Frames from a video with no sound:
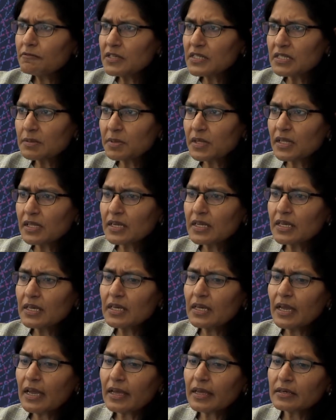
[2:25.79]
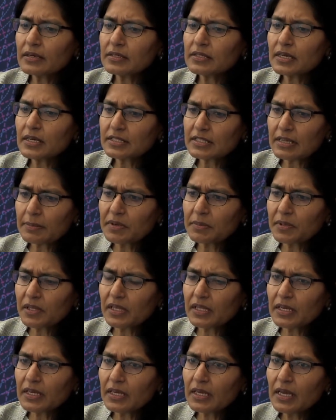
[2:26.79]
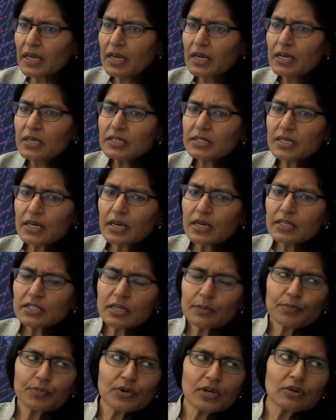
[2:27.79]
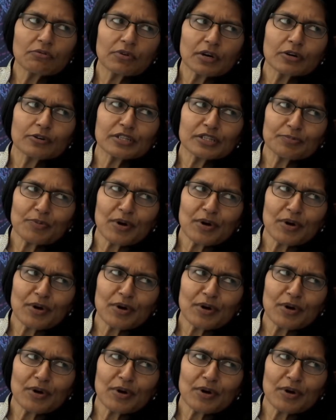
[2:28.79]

feasibility, and acceptability. So it's a pretty rigorous